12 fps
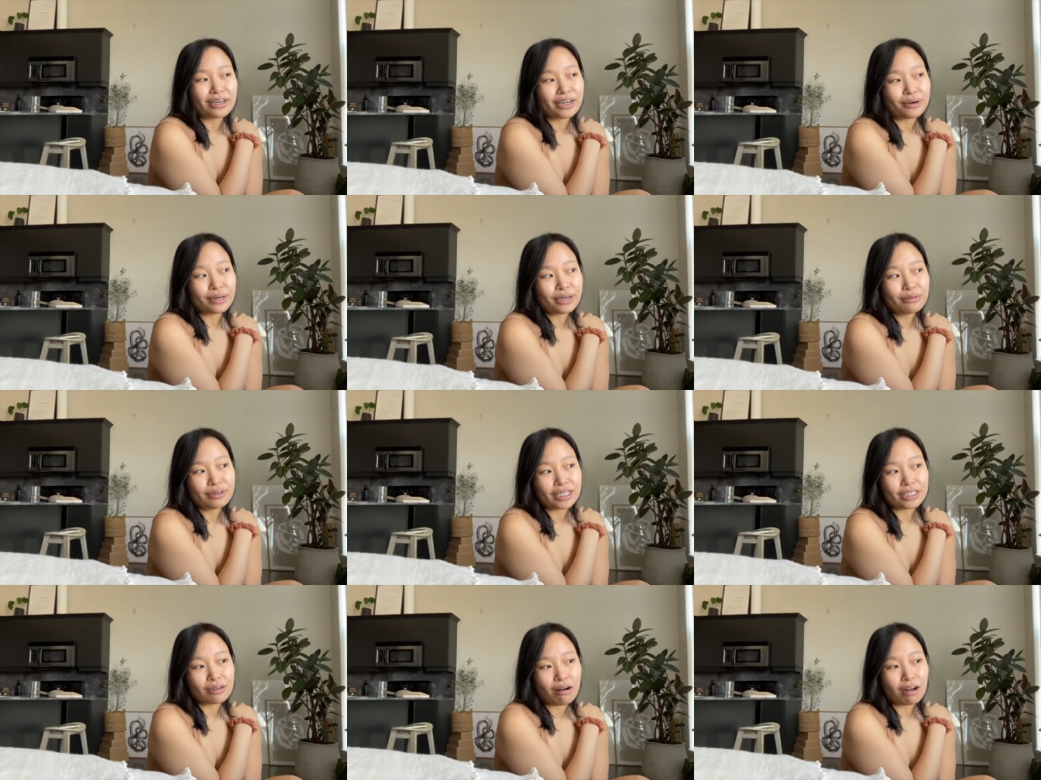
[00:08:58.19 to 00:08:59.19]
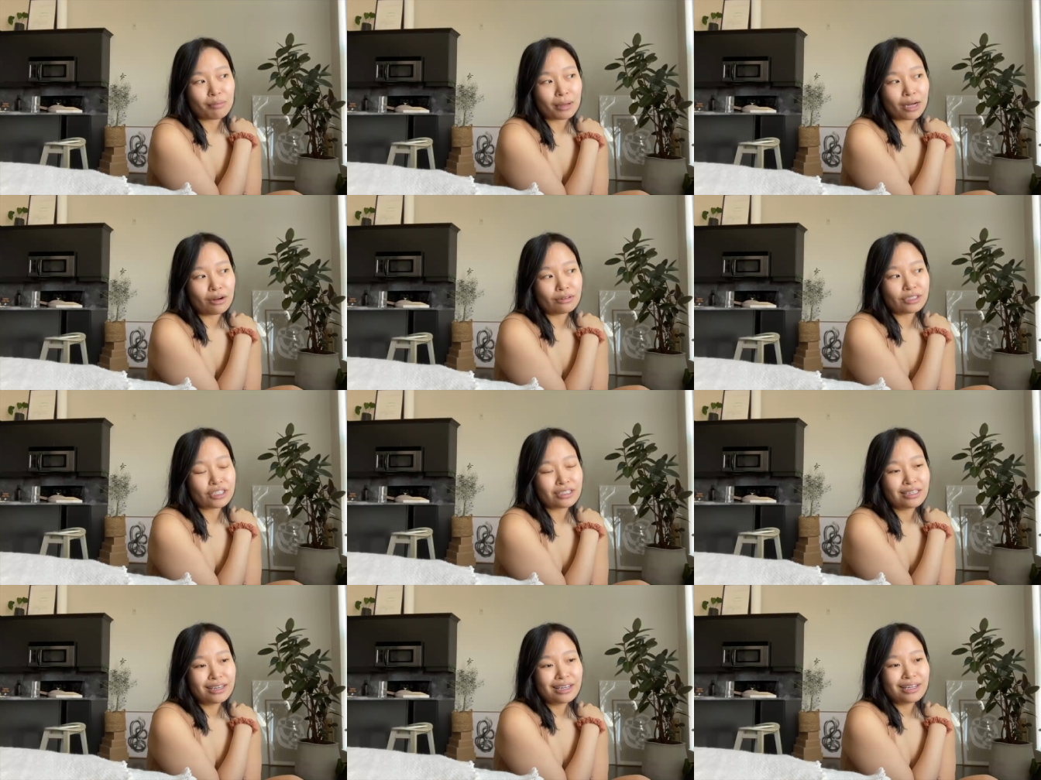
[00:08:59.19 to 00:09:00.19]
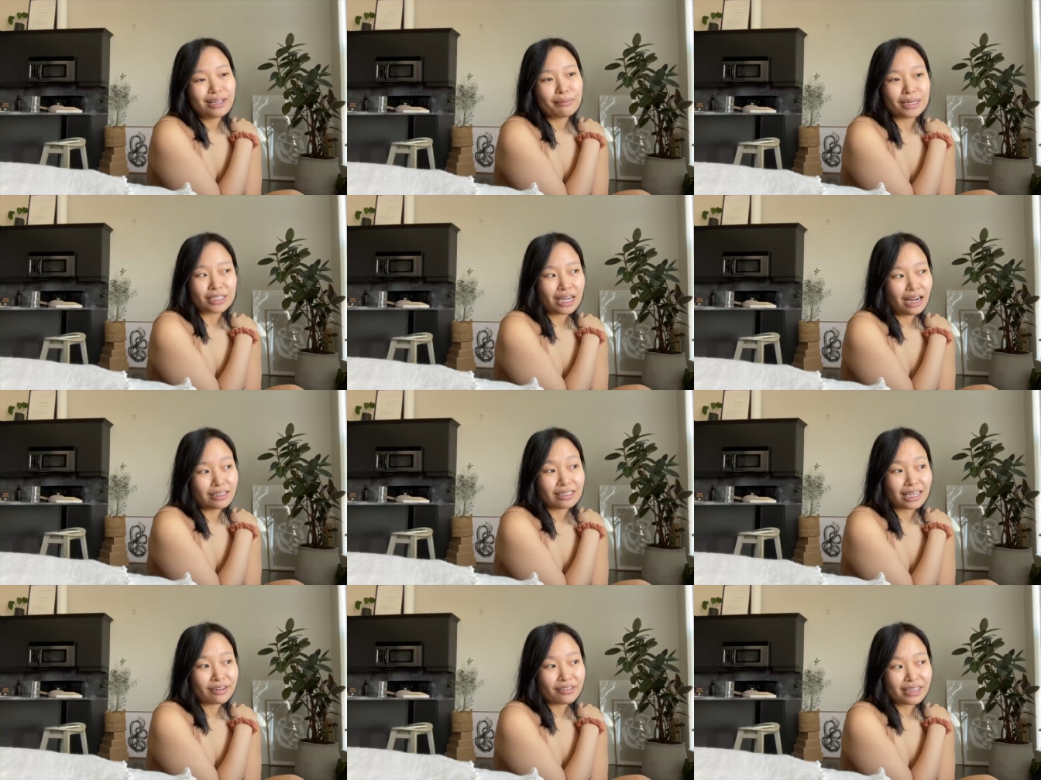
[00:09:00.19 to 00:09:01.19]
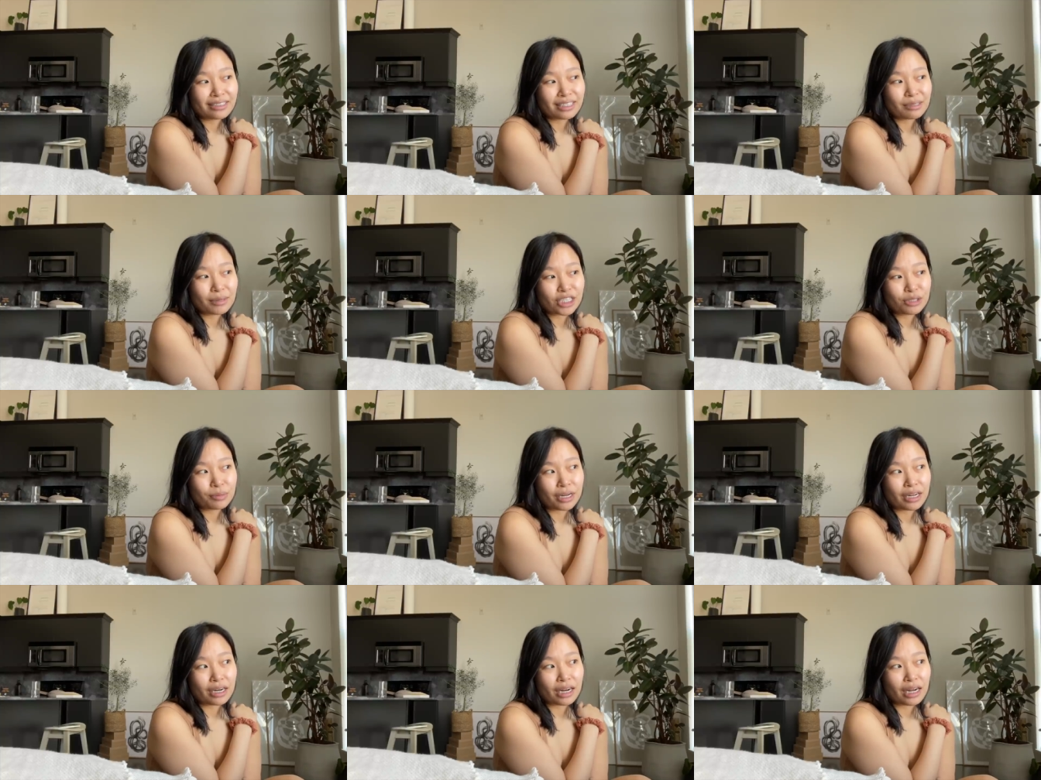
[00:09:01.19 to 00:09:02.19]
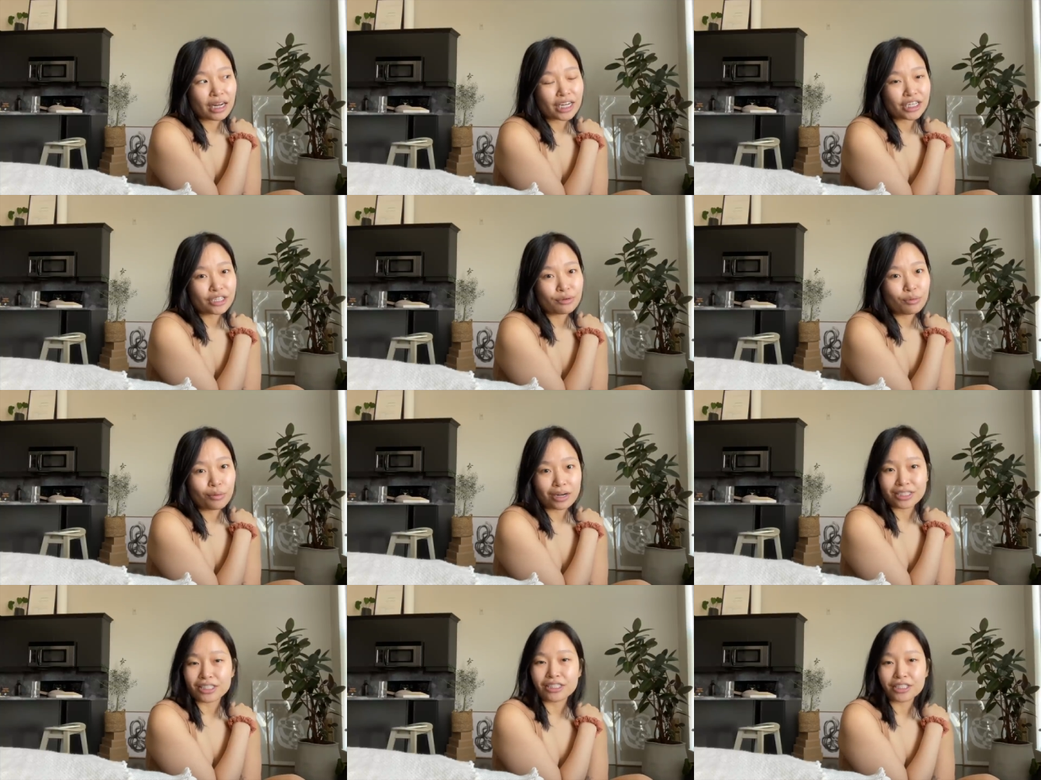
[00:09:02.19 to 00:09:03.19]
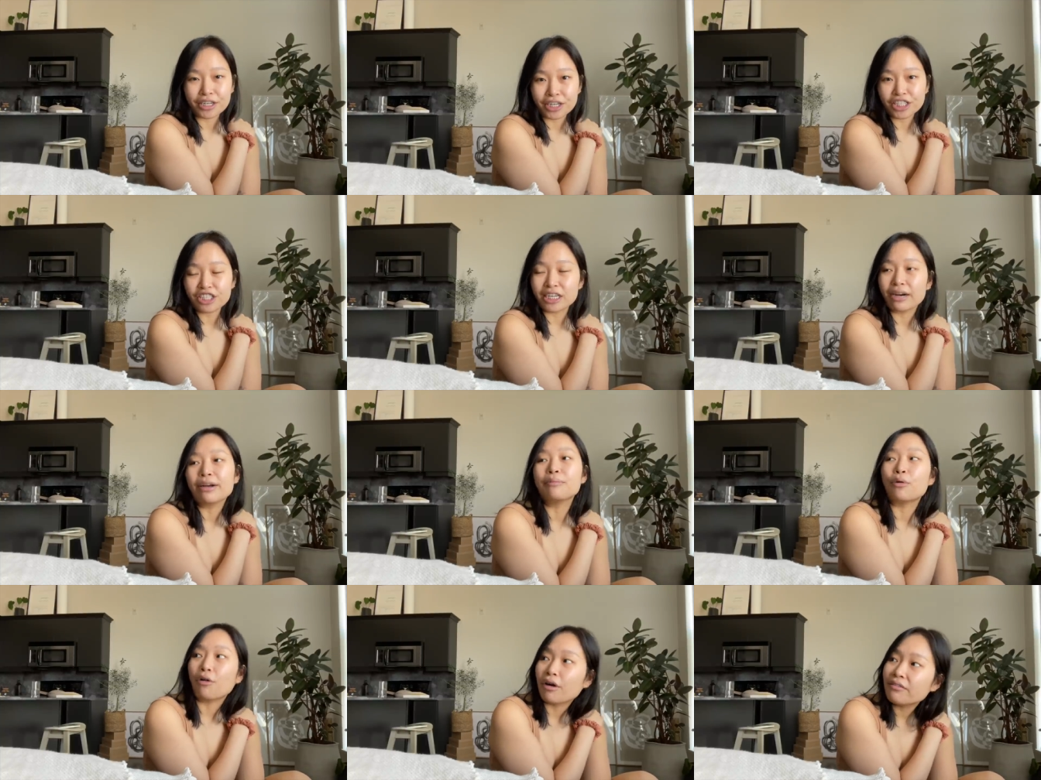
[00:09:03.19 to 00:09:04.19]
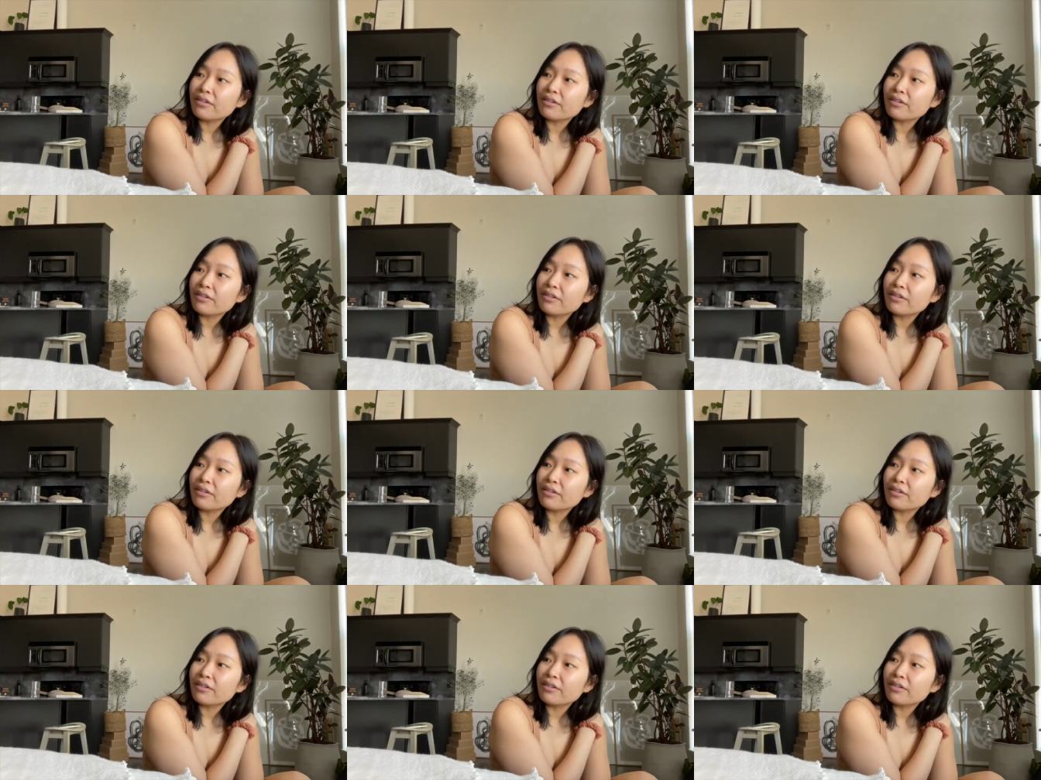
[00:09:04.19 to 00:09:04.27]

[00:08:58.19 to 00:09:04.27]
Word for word: I know I don't really talk about the mental health side of things as much, but I want to start sharing more of